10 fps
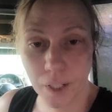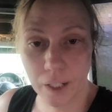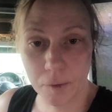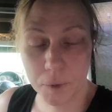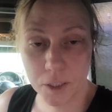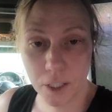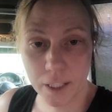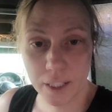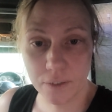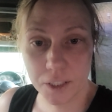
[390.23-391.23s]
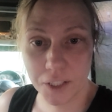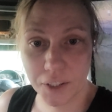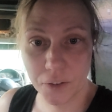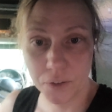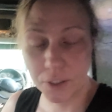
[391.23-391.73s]
And I've been trying to give it to
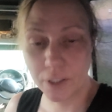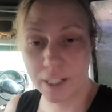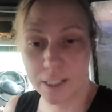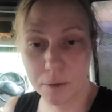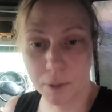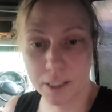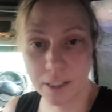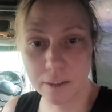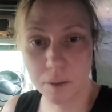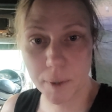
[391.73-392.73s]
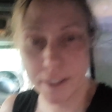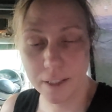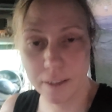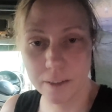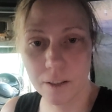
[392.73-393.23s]
you guys in bite-sized
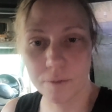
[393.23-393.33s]
pieces.